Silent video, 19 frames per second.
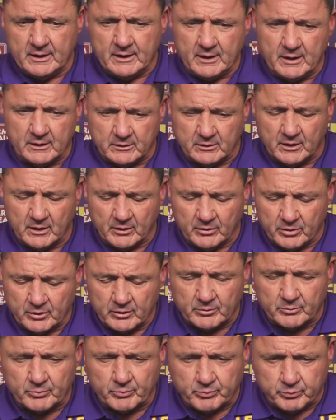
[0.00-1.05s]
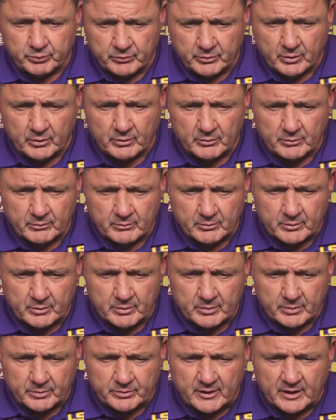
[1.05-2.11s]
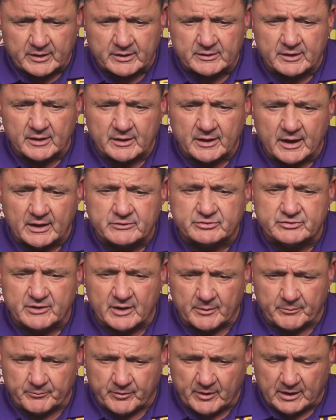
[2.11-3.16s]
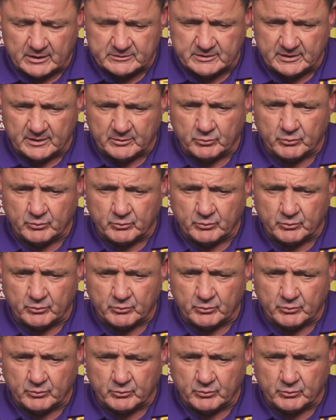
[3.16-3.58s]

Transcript: and then taking the next step for our team.